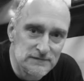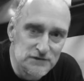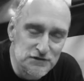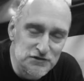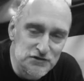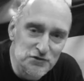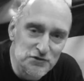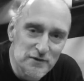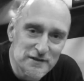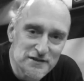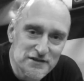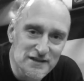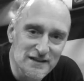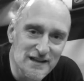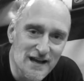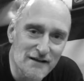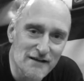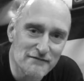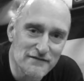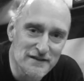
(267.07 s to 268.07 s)
Do what you
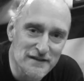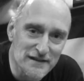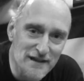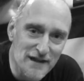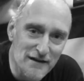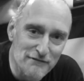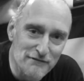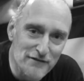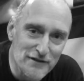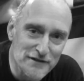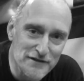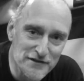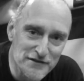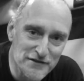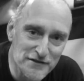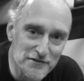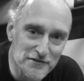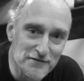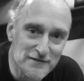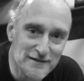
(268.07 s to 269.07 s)
love and love what you
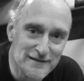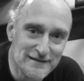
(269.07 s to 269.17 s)
do.